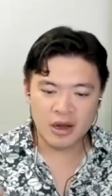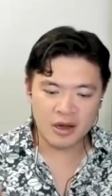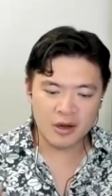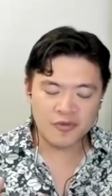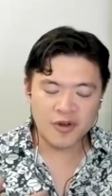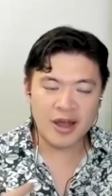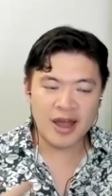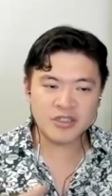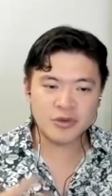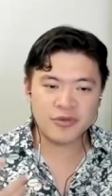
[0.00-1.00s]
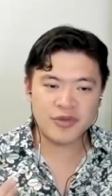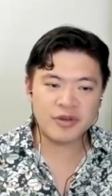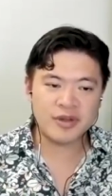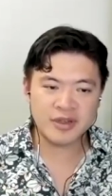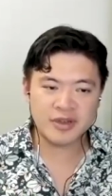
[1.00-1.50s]
uh, without actually
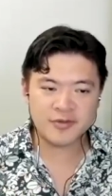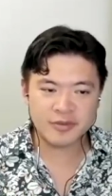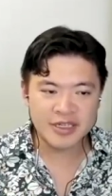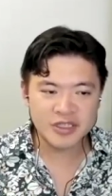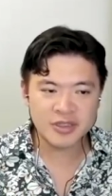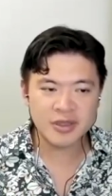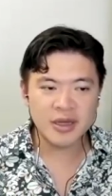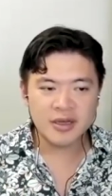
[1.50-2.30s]
revealing the information.